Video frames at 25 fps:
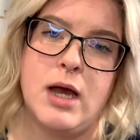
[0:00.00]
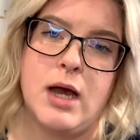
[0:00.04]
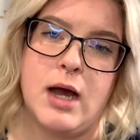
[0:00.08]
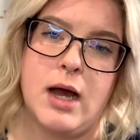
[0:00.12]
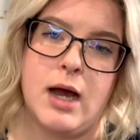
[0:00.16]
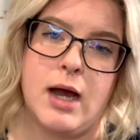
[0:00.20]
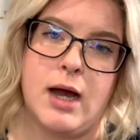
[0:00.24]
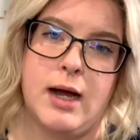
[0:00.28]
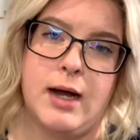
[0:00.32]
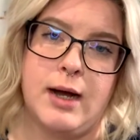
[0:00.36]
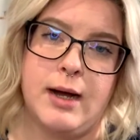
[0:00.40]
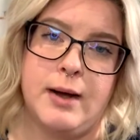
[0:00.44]

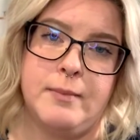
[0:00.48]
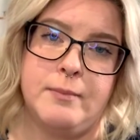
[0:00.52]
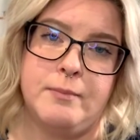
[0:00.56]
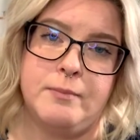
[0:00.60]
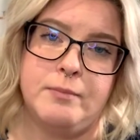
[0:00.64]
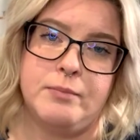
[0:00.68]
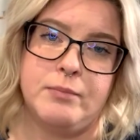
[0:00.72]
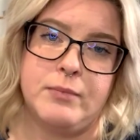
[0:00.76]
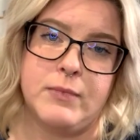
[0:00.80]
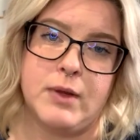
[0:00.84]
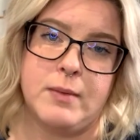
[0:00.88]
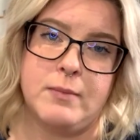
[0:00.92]
I'm
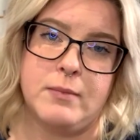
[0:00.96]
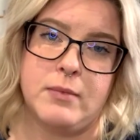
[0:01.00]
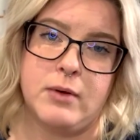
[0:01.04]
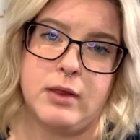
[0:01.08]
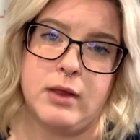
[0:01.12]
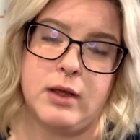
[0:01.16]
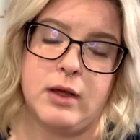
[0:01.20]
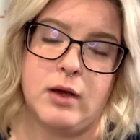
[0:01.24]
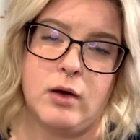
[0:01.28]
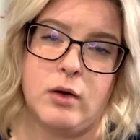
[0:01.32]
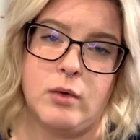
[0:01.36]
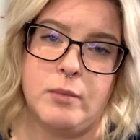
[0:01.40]

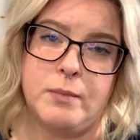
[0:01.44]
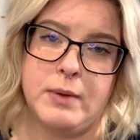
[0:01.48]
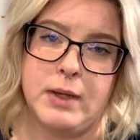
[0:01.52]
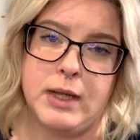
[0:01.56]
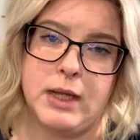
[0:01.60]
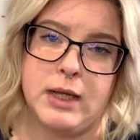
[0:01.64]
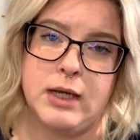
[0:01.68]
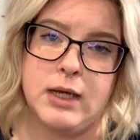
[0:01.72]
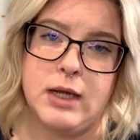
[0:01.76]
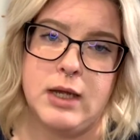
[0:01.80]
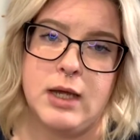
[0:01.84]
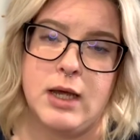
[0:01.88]
really
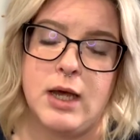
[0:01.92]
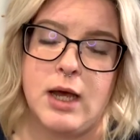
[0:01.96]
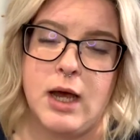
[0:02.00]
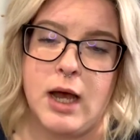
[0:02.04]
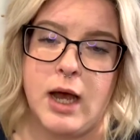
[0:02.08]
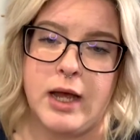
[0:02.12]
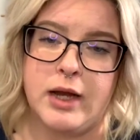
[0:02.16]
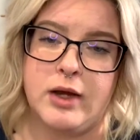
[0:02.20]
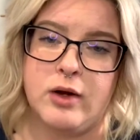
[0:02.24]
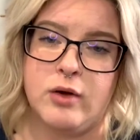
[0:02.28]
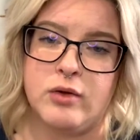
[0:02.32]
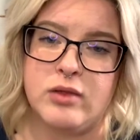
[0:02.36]
open.
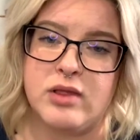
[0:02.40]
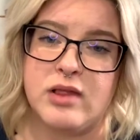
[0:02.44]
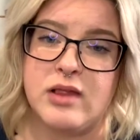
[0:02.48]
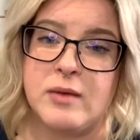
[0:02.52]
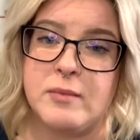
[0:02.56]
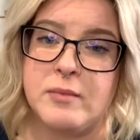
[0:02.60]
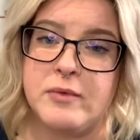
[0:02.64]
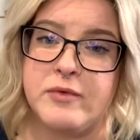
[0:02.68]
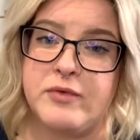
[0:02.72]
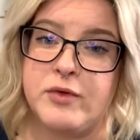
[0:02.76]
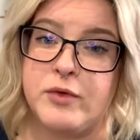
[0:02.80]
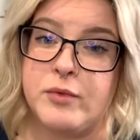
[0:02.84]
I know some
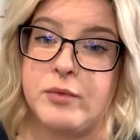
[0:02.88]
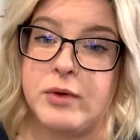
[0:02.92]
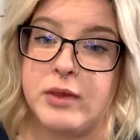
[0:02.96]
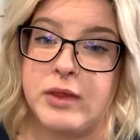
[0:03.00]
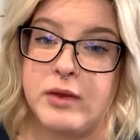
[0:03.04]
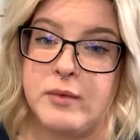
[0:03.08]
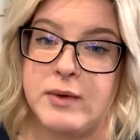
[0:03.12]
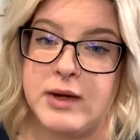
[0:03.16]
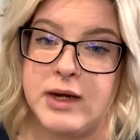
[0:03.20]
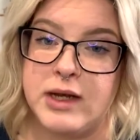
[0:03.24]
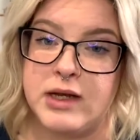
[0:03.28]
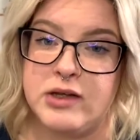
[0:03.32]
of you really
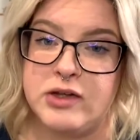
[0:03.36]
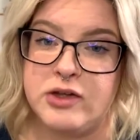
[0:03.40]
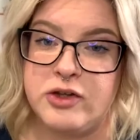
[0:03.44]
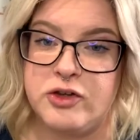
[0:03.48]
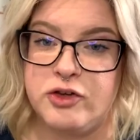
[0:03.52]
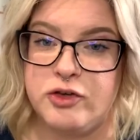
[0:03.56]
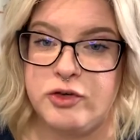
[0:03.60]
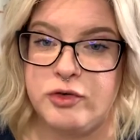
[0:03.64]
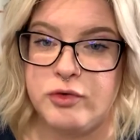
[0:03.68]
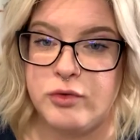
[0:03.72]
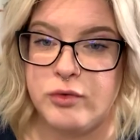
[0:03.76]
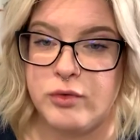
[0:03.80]
wanted to
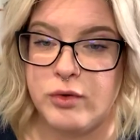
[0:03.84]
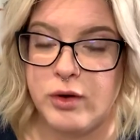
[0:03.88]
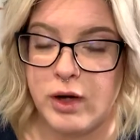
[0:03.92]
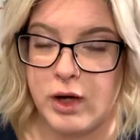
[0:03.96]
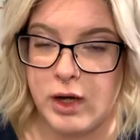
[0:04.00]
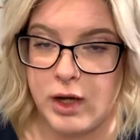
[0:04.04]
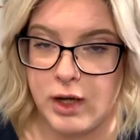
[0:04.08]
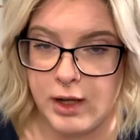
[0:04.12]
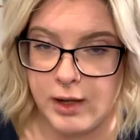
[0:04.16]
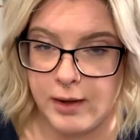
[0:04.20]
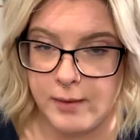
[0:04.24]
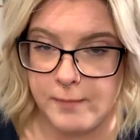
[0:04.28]
do
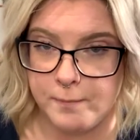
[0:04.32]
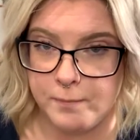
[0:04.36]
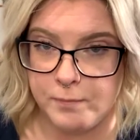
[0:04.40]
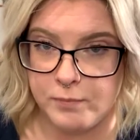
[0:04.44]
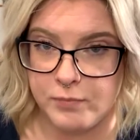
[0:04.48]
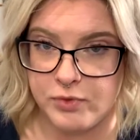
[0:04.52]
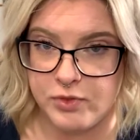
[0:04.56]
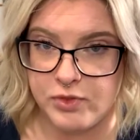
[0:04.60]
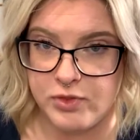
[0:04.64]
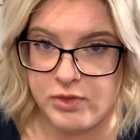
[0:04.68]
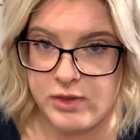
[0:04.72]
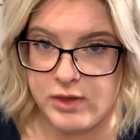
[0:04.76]

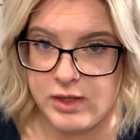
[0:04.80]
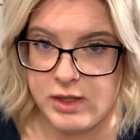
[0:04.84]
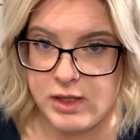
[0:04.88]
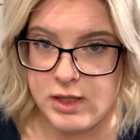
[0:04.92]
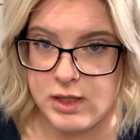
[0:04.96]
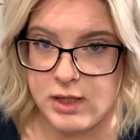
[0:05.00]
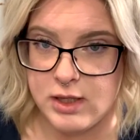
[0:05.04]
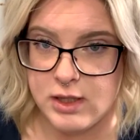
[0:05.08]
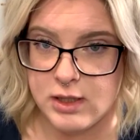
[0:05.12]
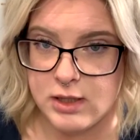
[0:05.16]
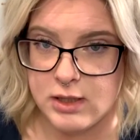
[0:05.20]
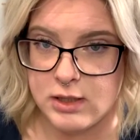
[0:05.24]

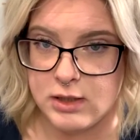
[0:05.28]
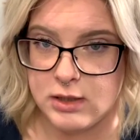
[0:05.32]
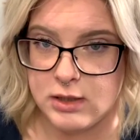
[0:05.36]
the